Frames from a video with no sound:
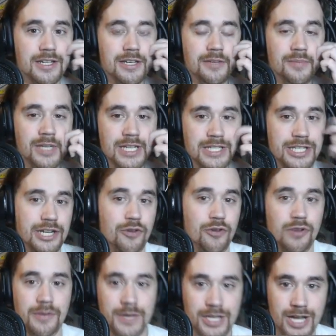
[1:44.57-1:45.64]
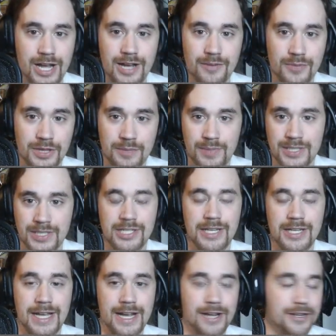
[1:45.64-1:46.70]
because you don't want to be caught with the
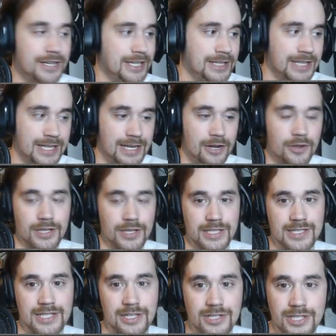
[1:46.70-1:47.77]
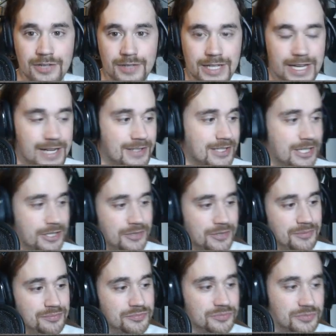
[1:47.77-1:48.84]
pistol out and then all this starts going down.
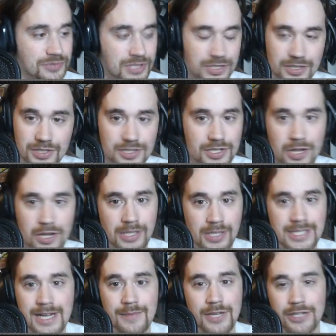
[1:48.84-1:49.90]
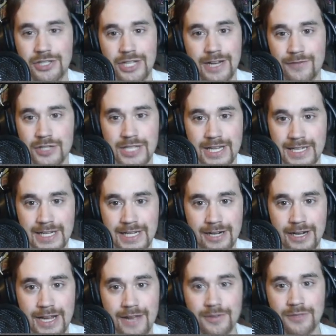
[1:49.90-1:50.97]
So only time you should have your
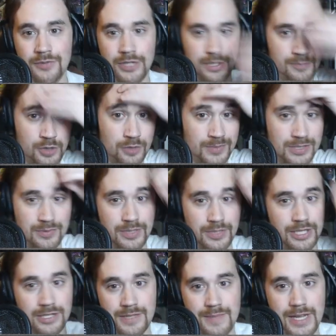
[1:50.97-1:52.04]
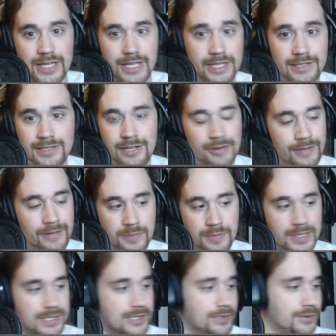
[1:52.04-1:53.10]
secondary out when you're boomed is when there's a melee. Don't have your
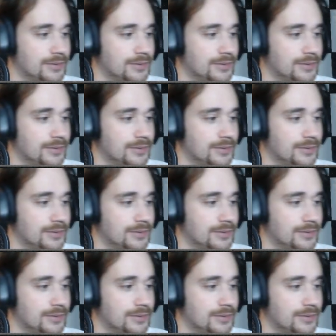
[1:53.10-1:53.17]
pistol.